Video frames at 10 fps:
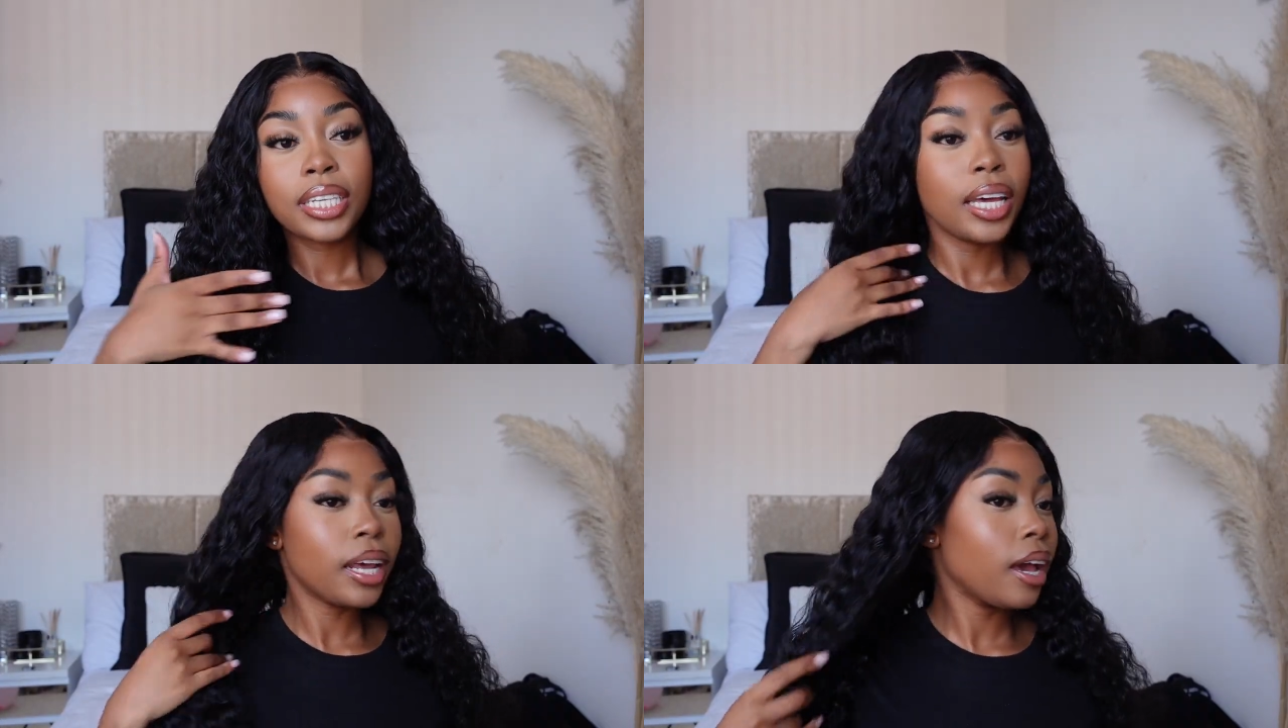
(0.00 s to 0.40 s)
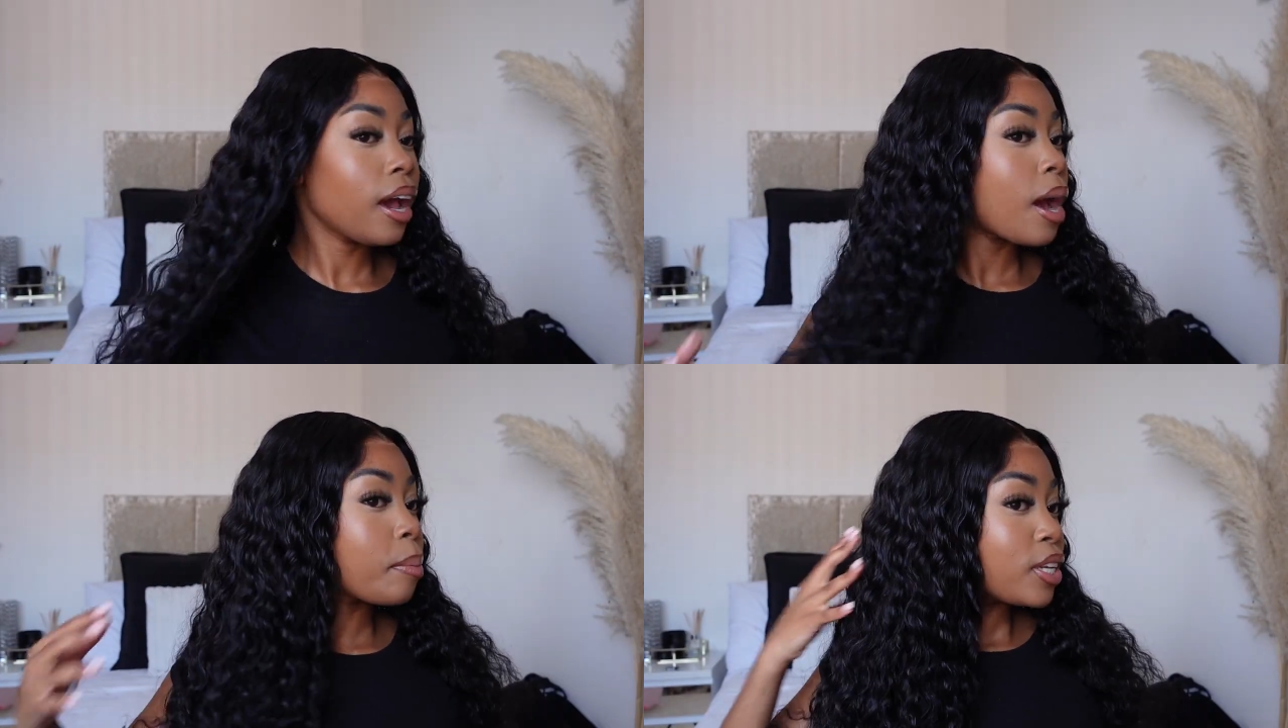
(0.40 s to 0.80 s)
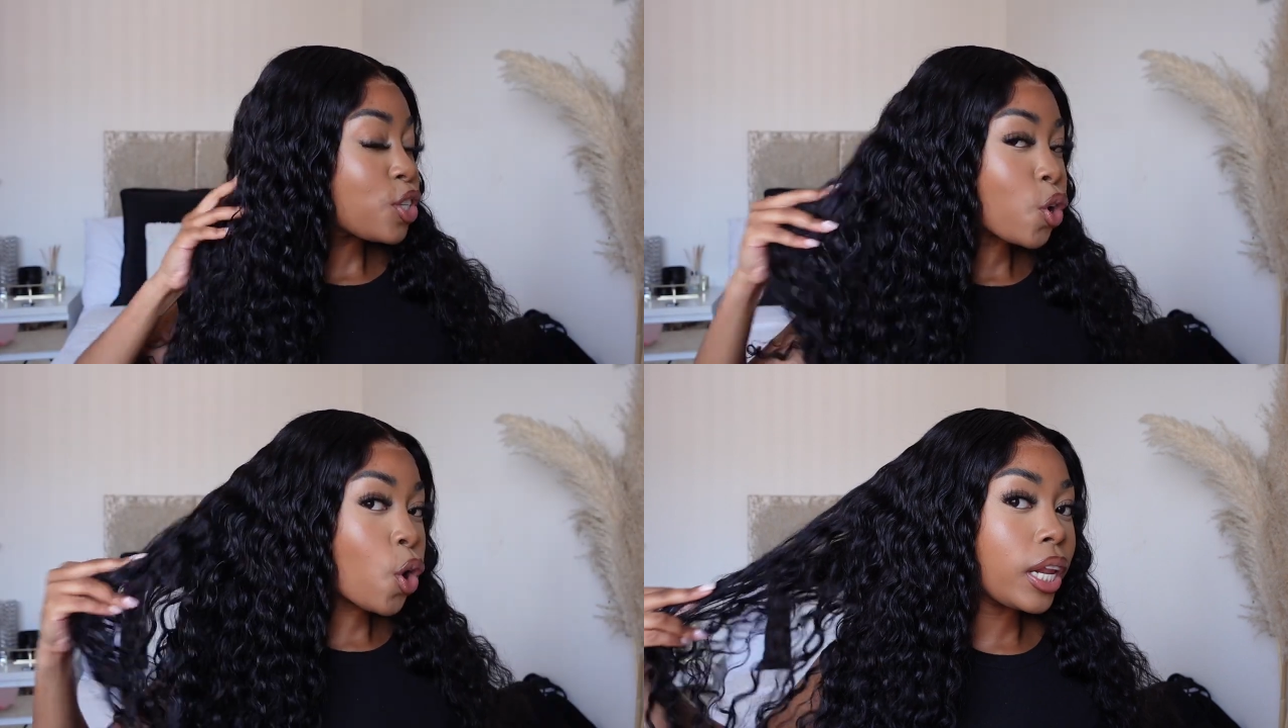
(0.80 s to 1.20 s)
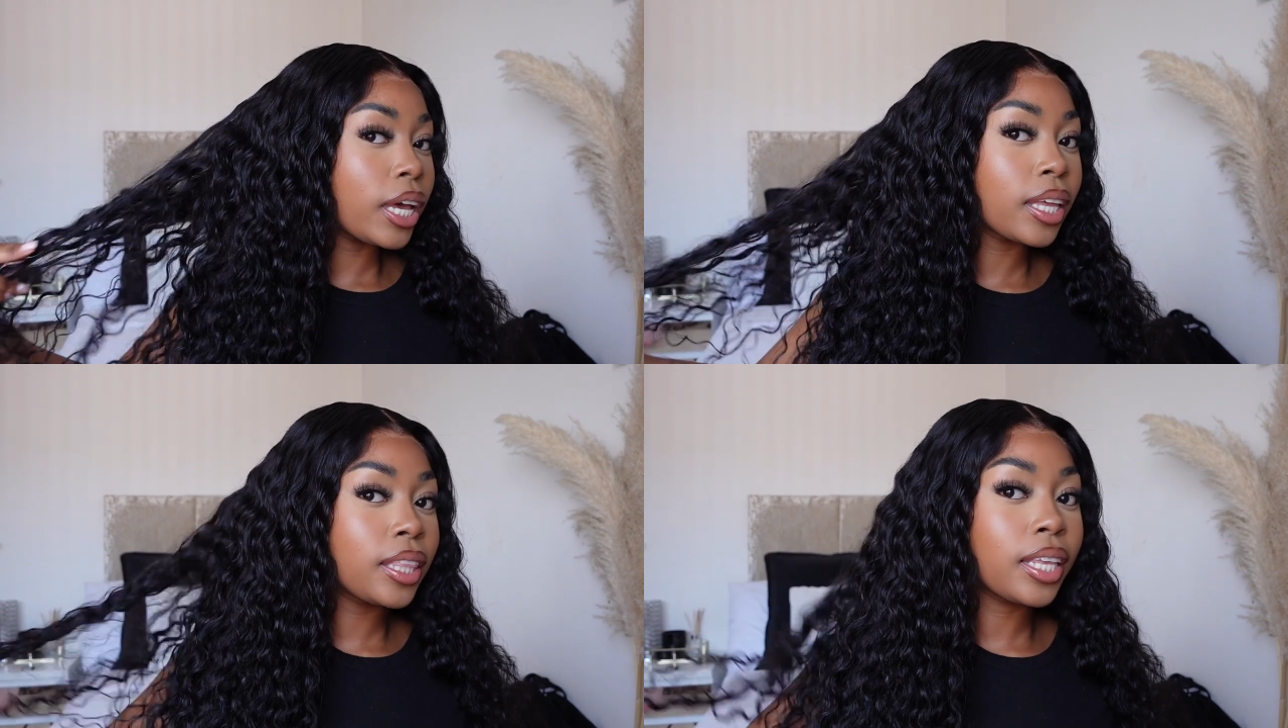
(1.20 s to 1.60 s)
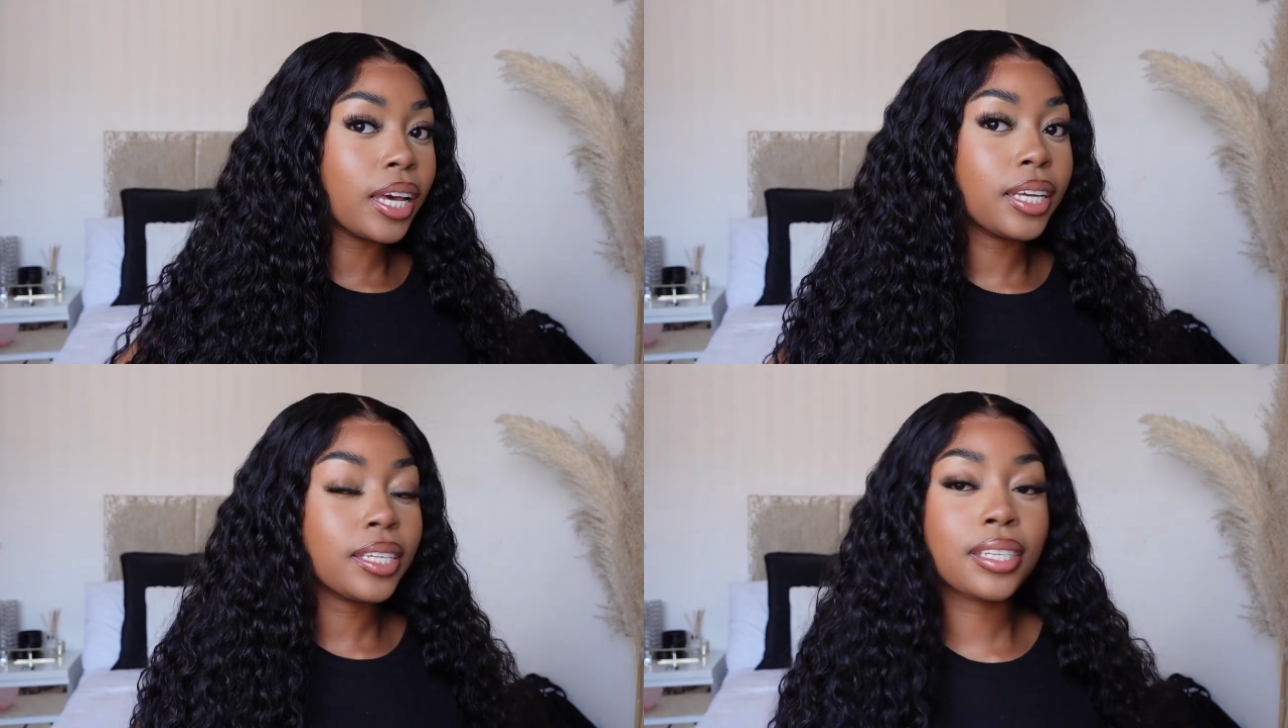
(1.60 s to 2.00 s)
today i'm installing
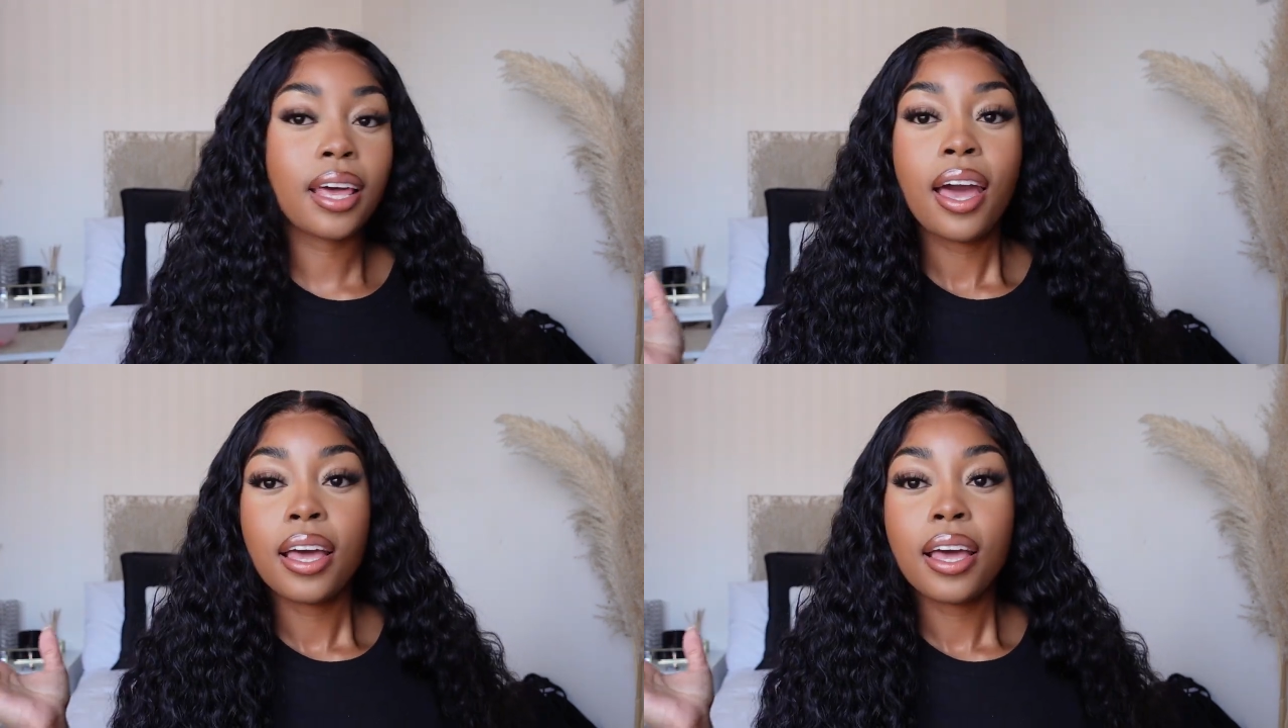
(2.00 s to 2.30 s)
this